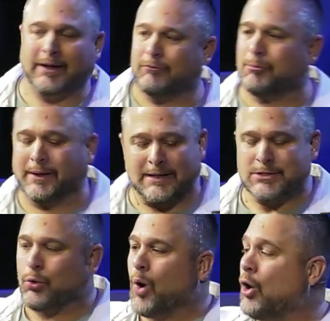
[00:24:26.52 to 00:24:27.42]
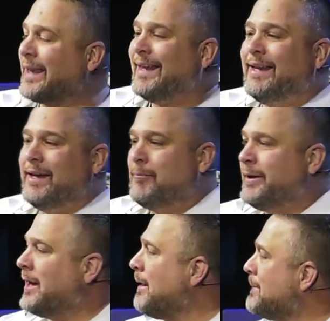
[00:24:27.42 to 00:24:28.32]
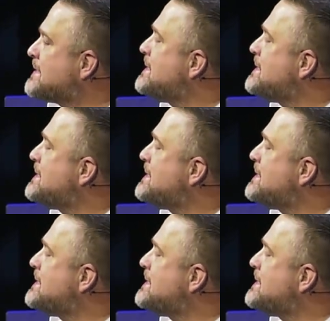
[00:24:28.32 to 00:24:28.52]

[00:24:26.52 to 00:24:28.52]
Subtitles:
we could ever begin to walk in him and not